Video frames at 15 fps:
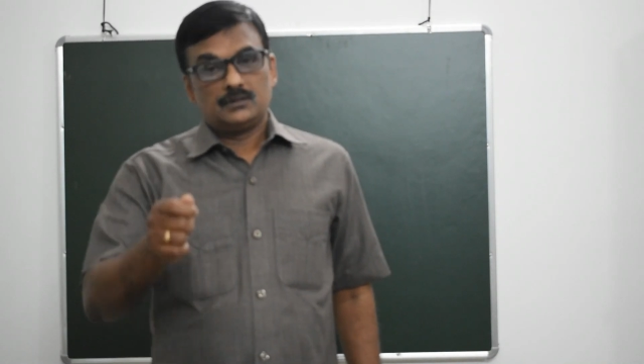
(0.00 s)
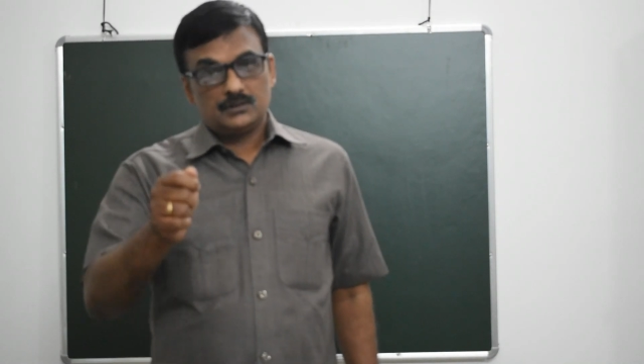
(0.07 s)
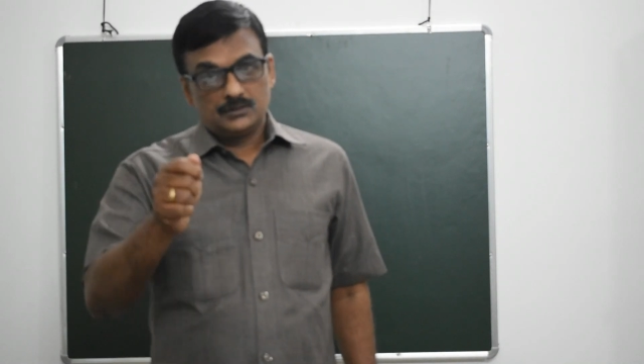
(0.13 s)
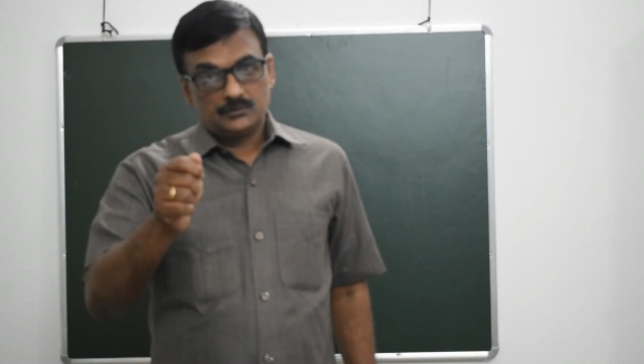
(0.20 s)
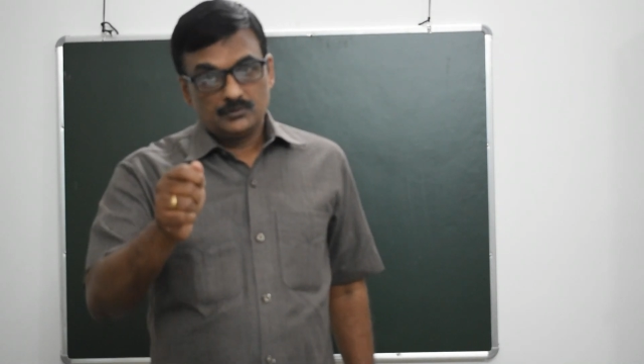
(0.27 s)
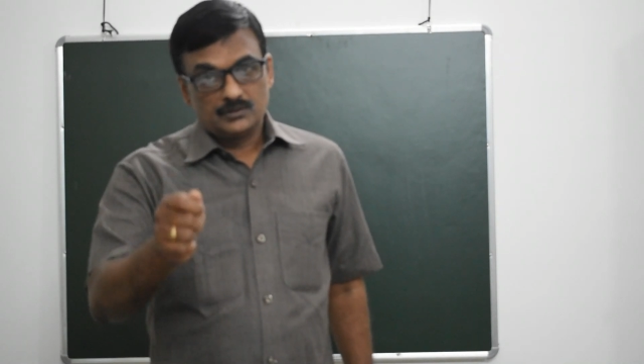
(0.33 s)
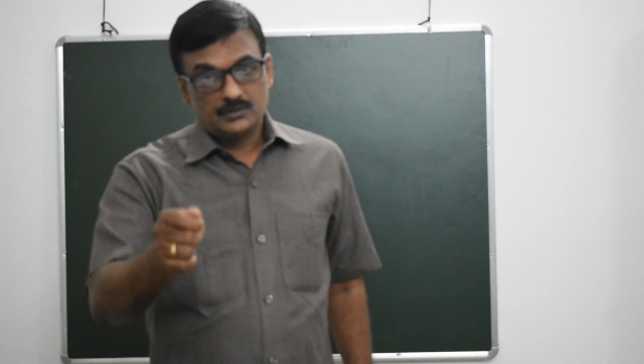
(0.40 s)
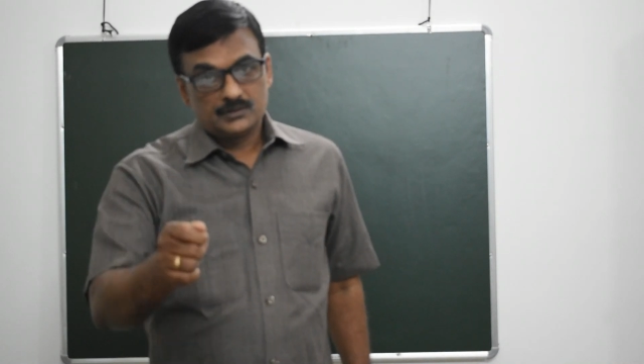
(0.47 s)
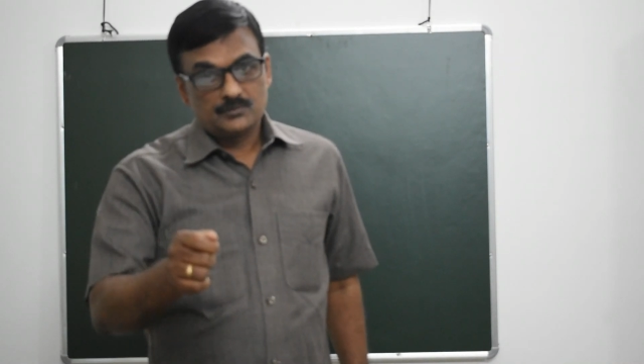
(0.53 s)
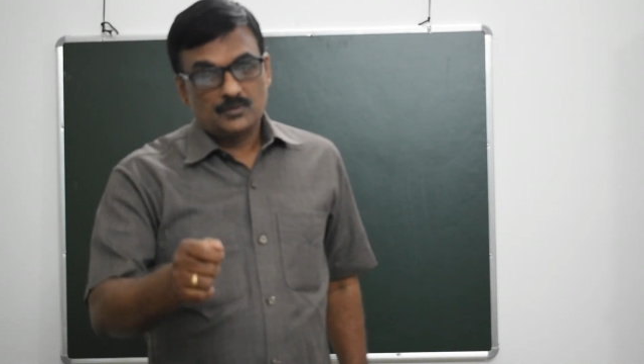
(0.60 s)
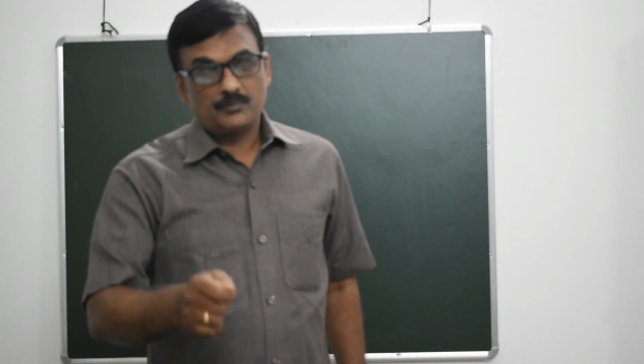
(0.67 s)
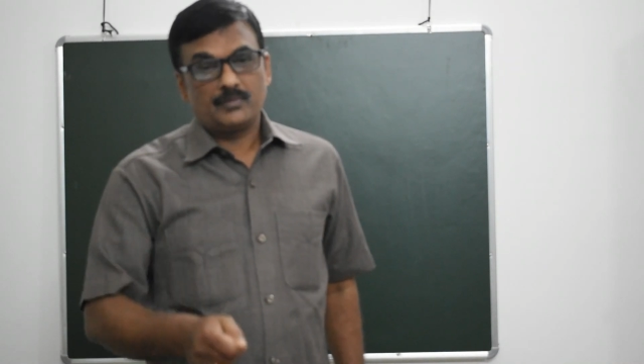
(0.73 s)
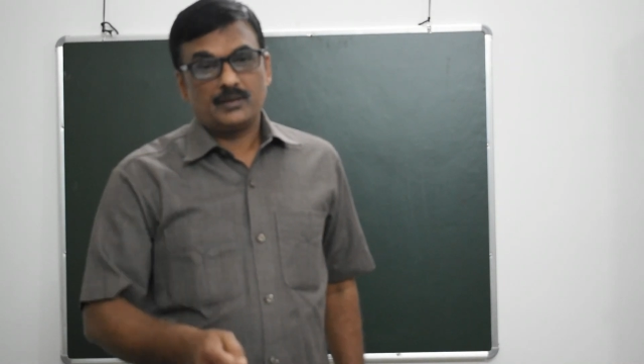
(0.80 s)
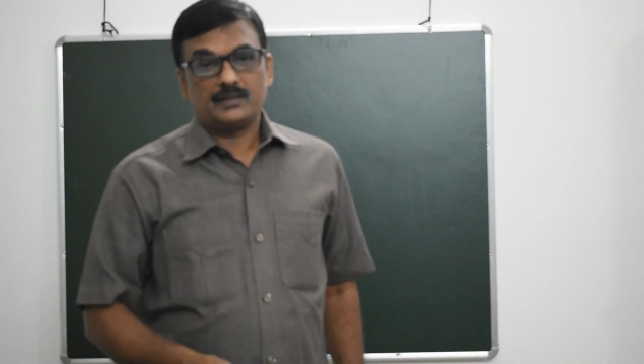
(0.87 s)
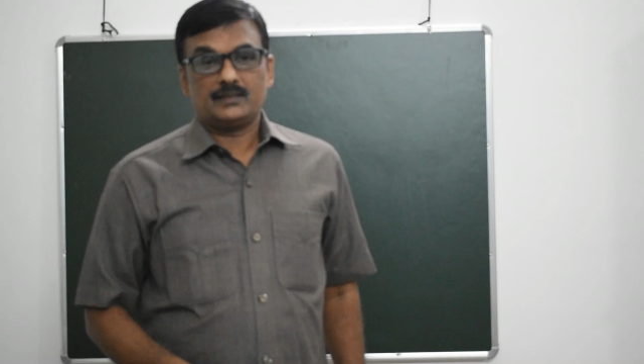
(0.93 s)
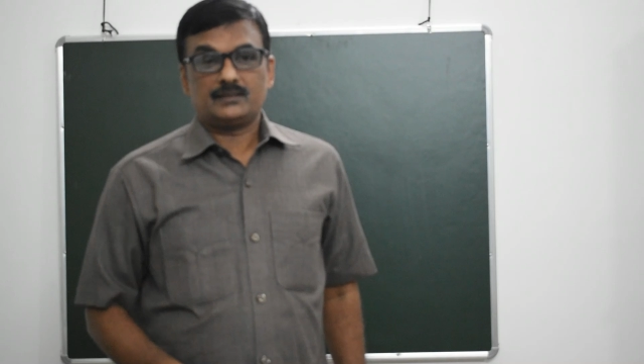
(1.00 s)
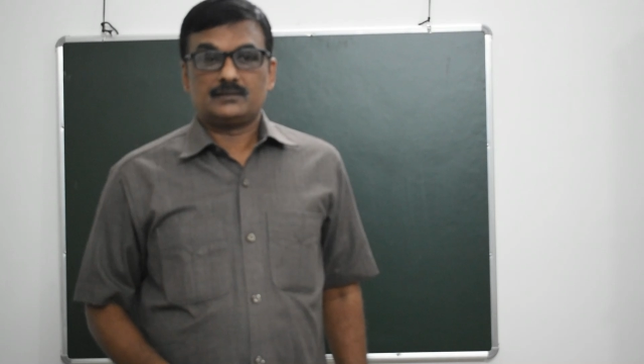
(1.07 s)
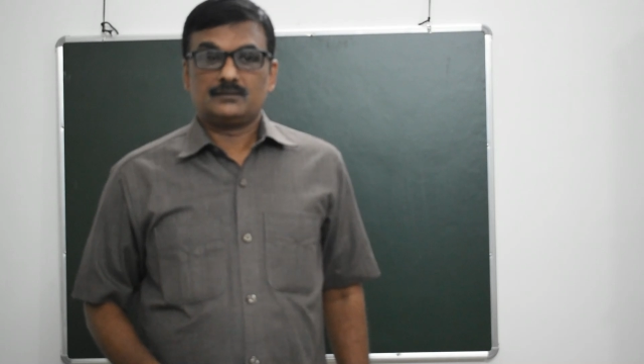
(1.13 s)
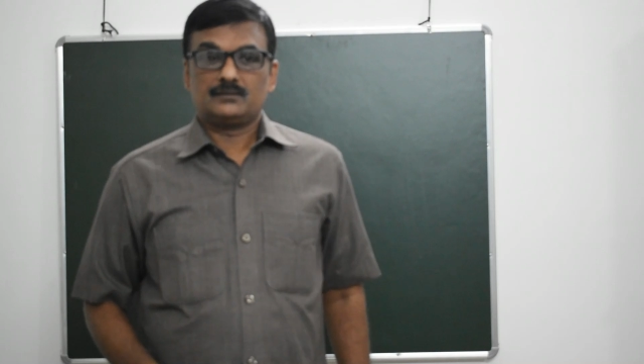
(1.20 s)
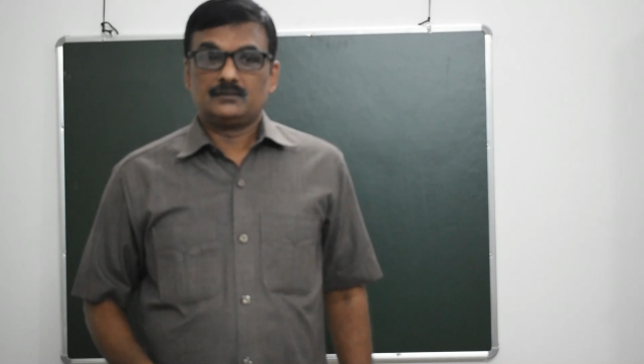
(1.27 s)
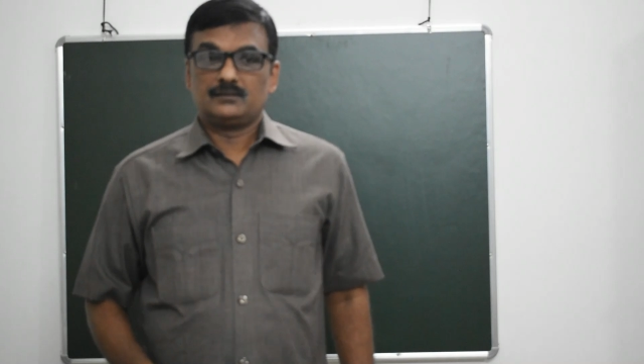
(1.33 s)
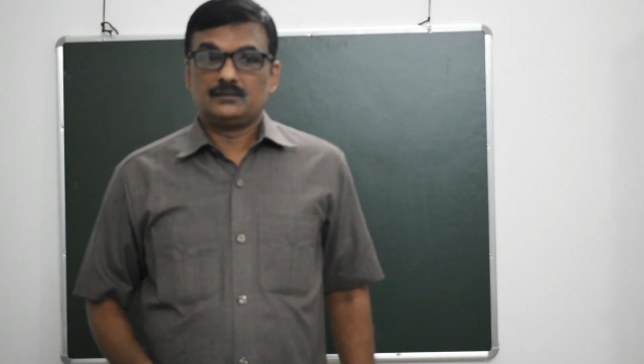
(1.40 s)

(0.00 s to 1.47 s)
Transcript: you will remember it.